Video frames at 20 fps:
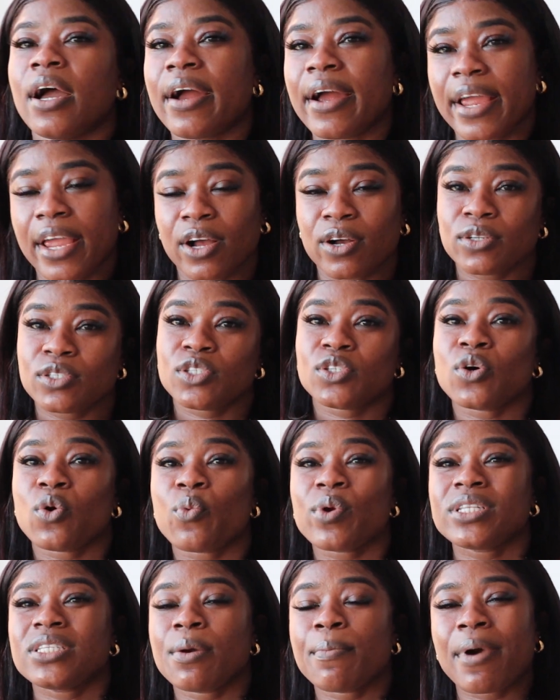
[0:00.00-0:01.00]
All right, y'all.
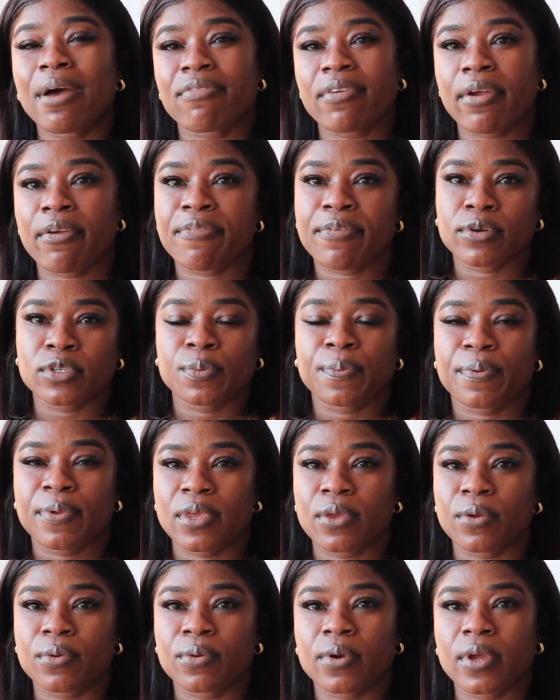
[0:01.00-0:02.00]
So we did my very first
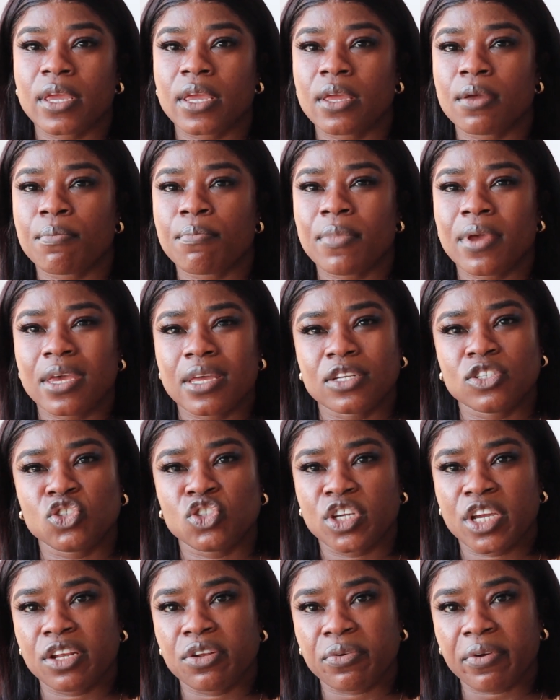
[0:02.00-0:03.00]
peel in
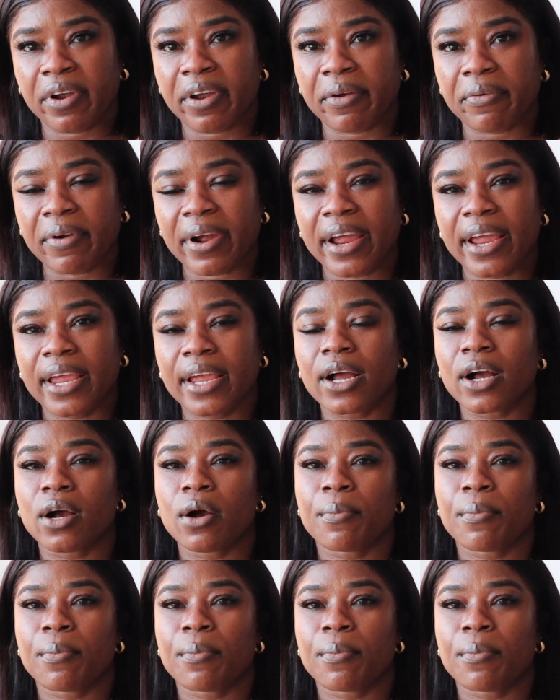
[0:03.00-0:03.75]
mid-January, right?